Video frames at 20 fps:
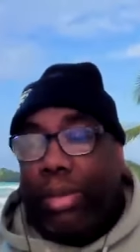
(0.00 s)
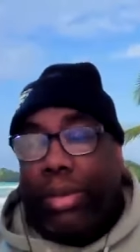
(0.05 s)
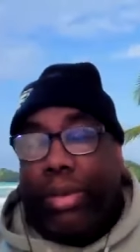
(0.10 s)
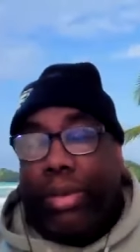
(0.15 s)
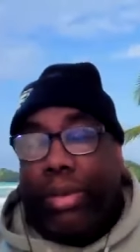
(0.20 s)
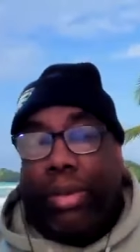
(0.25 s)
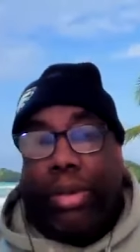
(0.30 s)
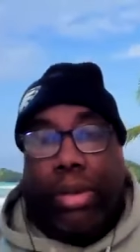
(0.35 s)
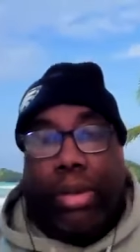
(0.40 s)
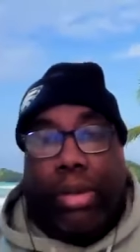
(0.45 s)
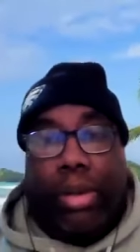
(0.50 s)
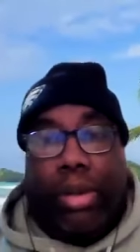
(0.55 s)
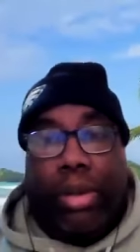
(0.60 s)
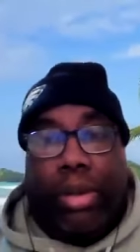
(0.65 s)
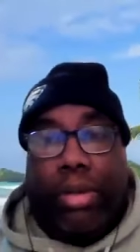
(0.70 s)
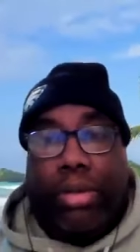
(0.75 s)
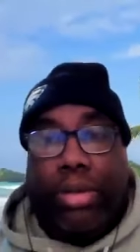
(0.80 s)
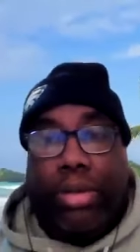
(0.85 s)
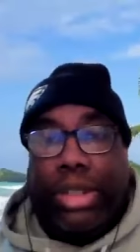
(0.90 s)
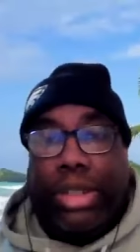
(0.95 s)

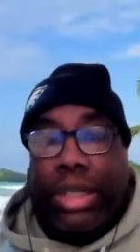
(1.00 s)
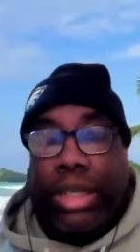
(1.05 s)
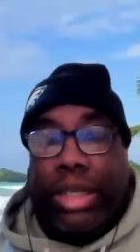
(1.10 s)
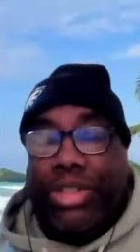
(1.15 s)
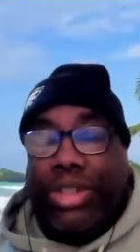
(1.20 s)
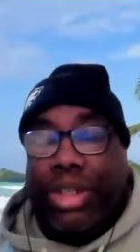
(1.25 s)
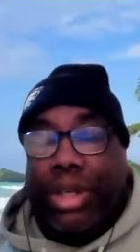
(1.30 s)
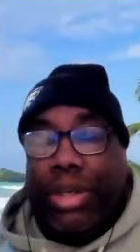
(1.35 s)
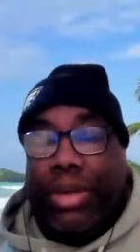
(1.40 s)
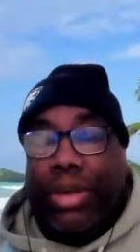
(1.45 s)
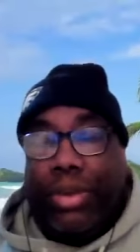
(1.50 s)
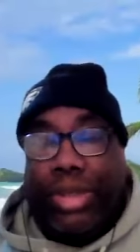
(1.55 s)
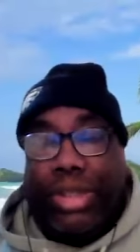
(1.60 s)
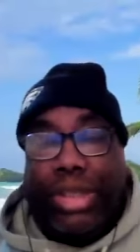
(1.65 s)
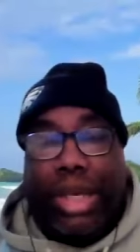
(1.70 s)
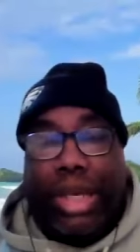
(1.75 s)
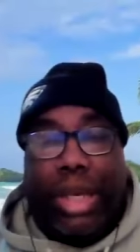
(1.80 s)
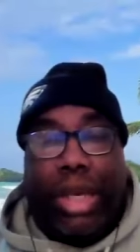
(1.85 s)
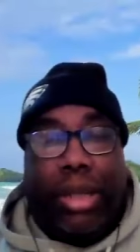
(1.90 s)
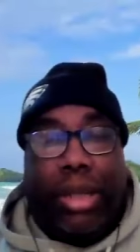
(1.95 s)
up. Just as Gina was
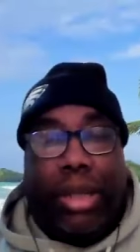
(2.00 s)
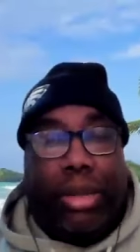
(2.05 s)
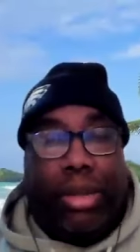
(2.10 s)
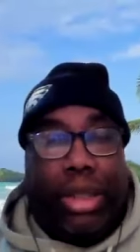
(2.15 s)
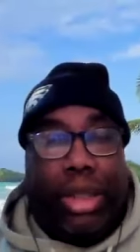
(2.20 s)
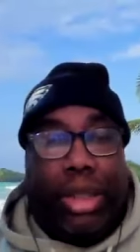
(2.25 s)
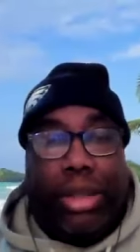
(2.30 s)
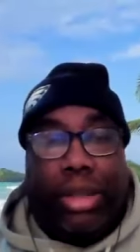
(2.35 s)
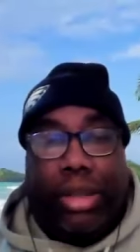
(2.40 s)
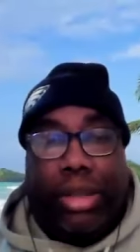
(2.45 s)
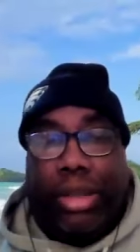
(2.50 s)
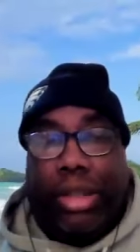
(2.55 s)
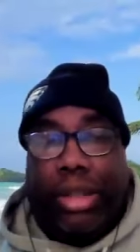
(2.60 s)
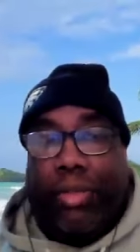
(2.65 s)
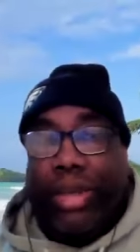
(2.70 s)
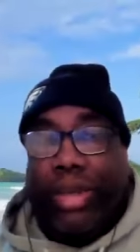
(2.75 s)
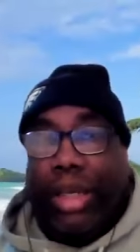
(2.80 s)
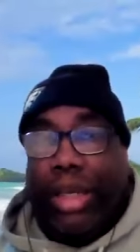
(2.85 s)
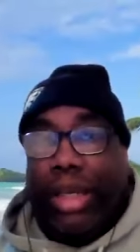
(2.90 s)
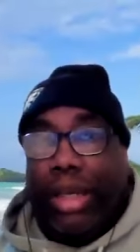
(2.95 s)
saying, that the
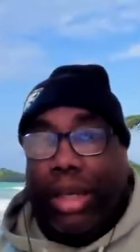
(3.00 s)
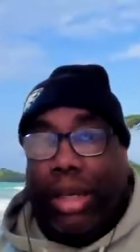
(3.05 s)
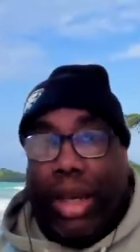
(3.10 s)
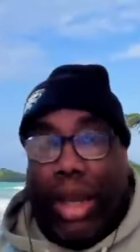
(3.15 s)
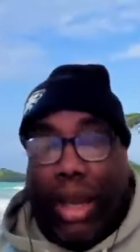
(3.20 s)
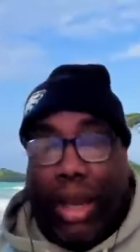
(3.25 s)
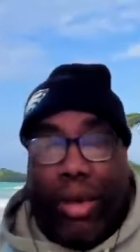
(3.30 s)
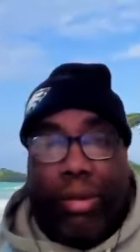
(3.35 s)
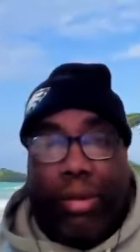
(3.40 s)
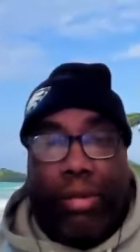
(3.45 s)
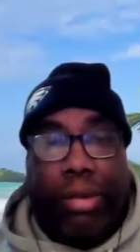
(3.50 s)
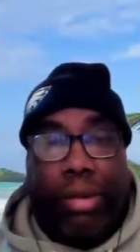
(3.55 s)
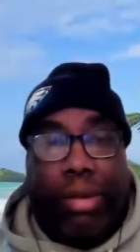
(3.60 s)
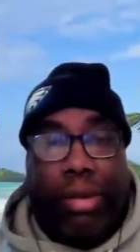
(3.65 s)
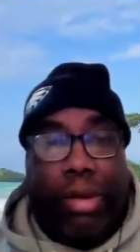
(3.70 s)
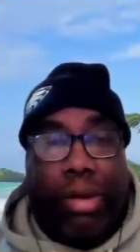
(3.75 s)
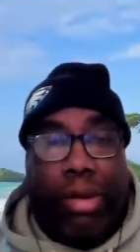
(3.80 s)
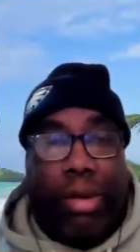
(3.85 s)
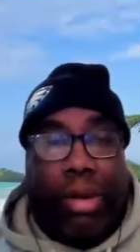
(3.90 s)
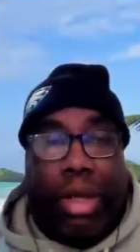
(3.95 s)
living in the now,
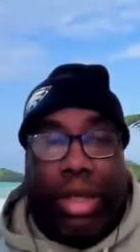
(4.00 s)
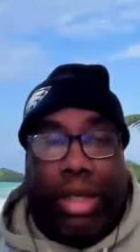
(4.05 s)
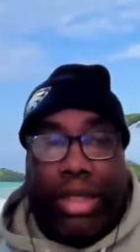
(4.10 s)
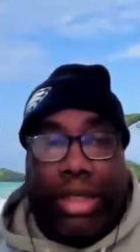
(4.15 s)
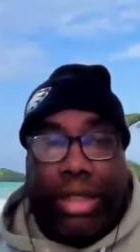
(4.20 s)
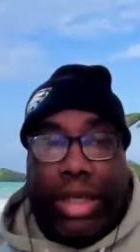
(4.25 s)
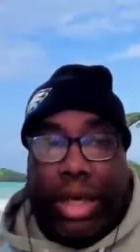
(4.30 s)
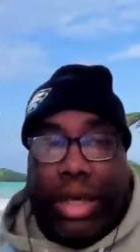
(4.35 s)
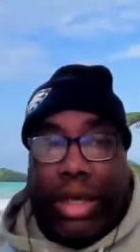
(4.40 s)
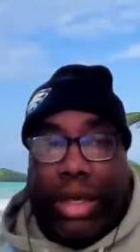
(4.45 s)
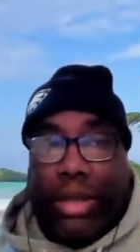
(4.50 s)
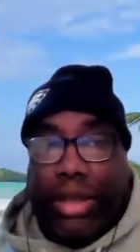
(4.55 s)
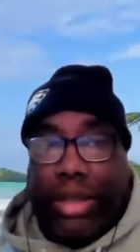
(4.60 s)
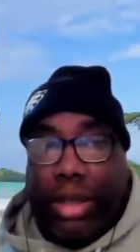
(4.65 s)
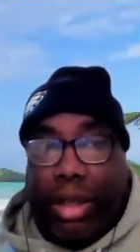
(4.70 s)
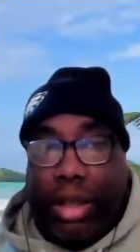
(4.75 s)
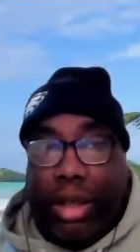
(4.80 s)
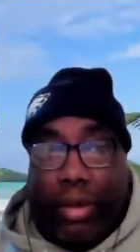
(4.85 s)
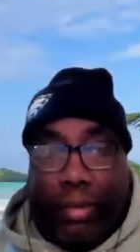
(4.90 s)
and just as